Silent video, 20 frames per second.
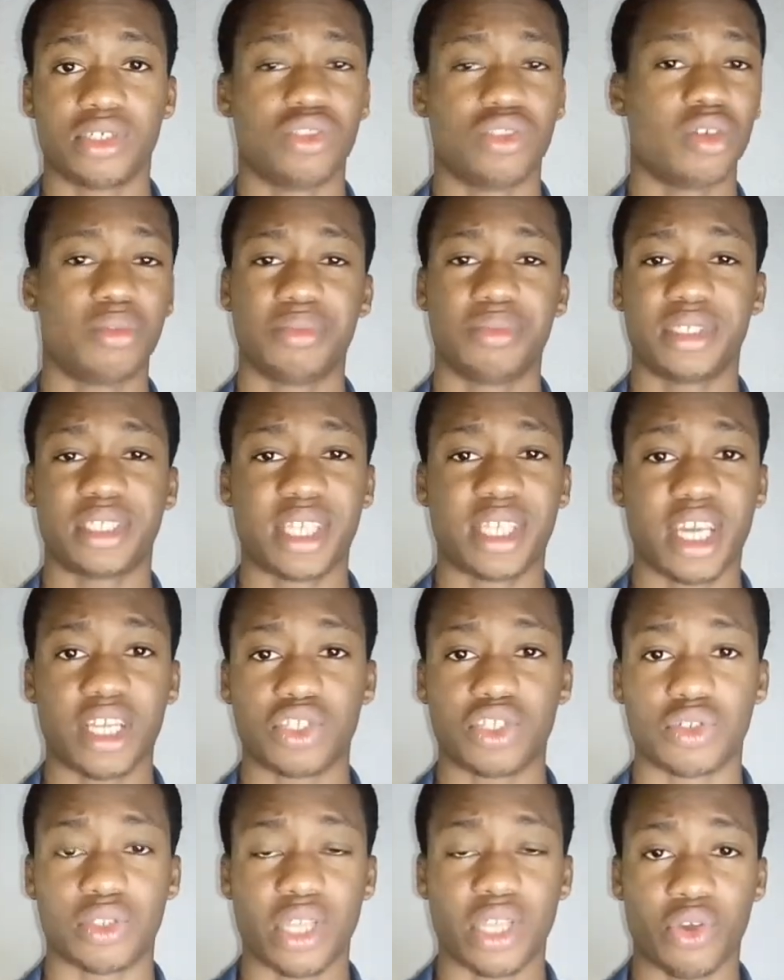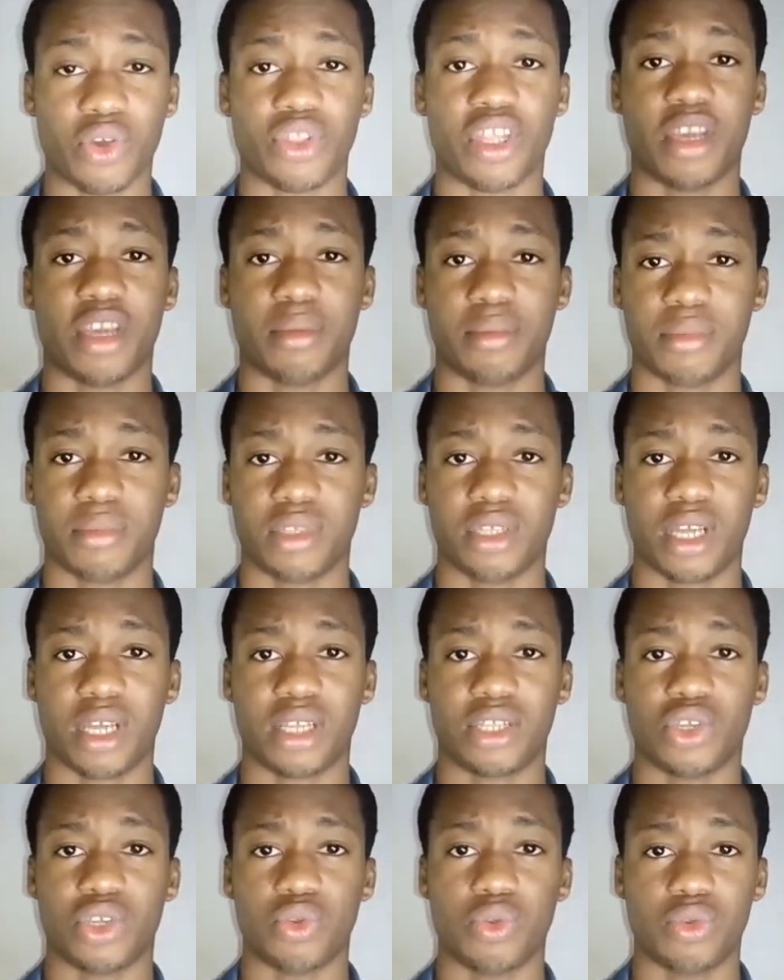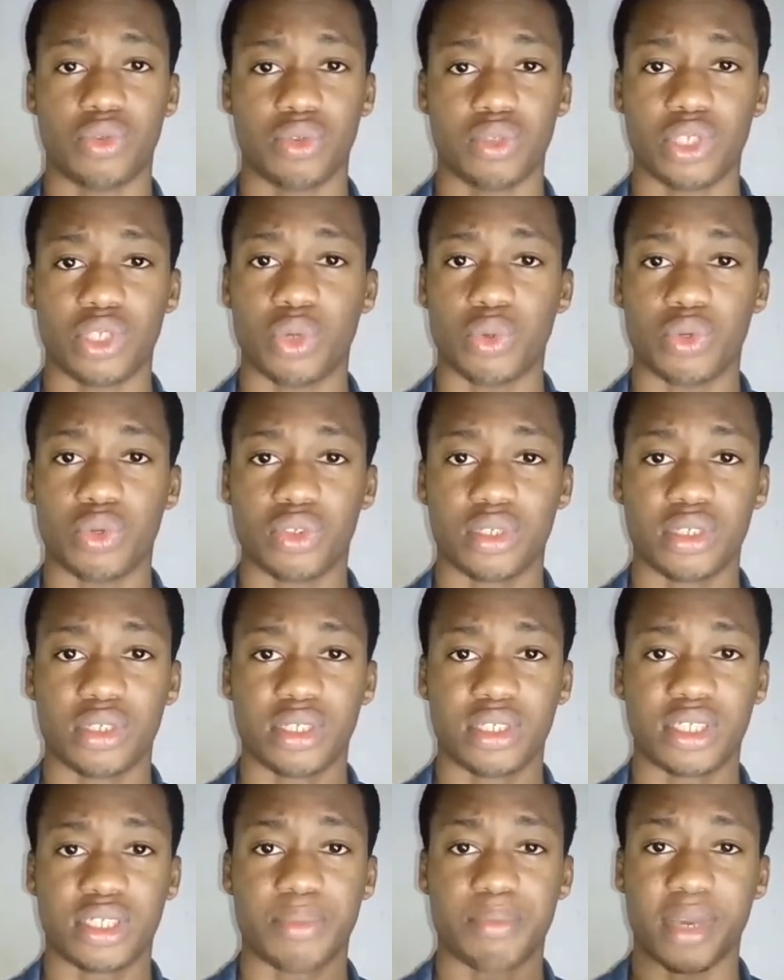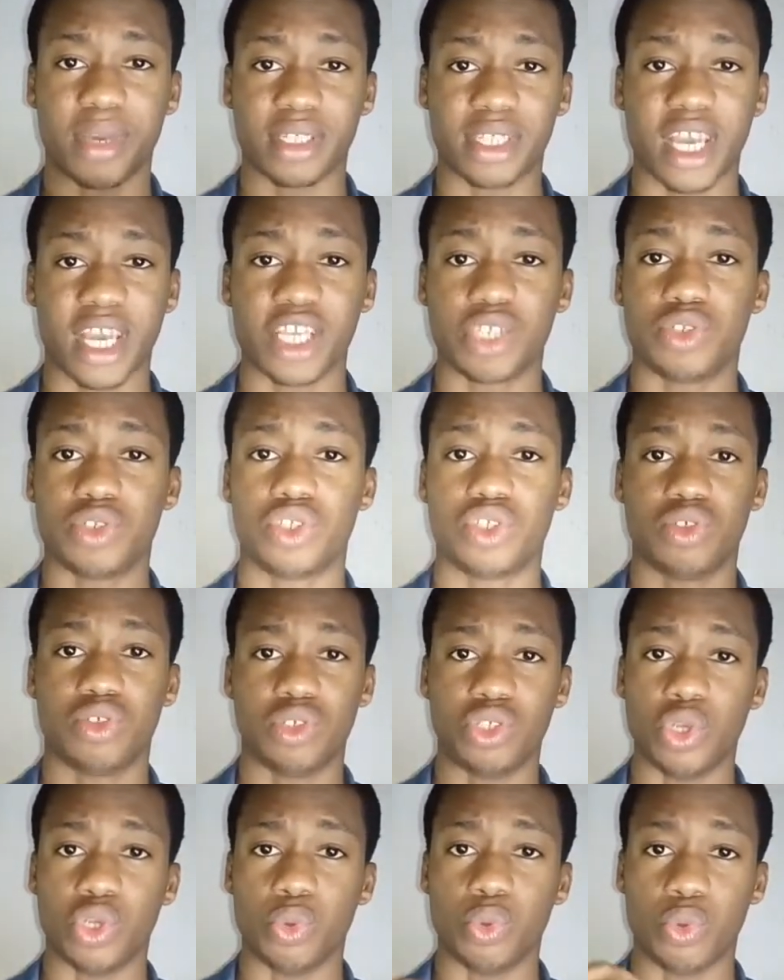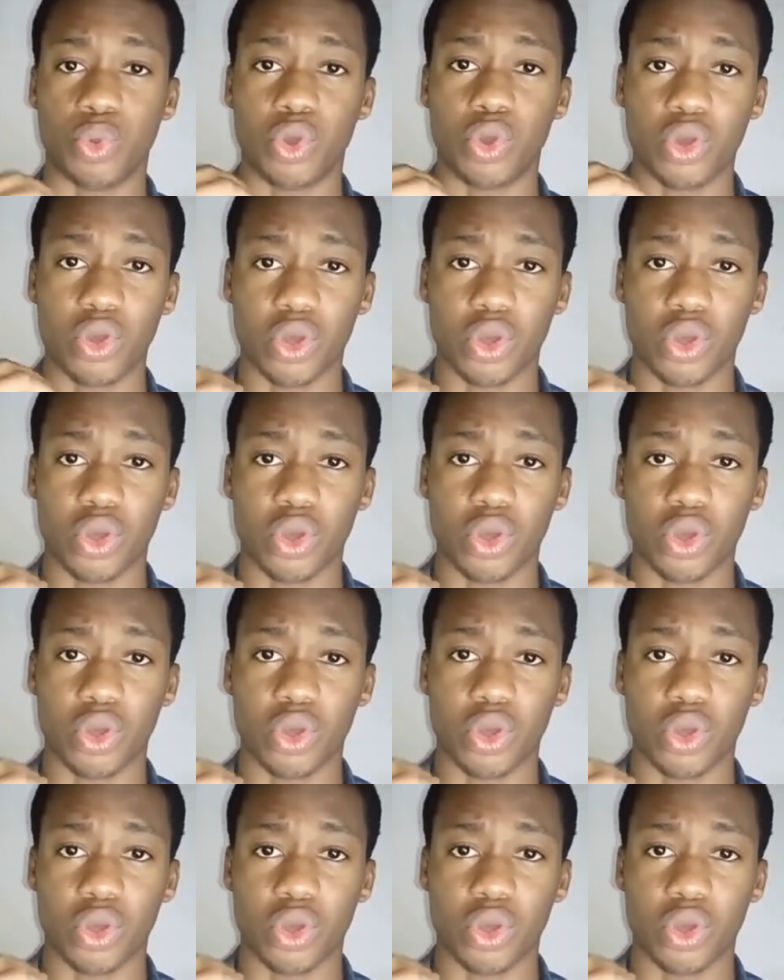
Don't be scared to tell them. Yeah, they will sympathize with you,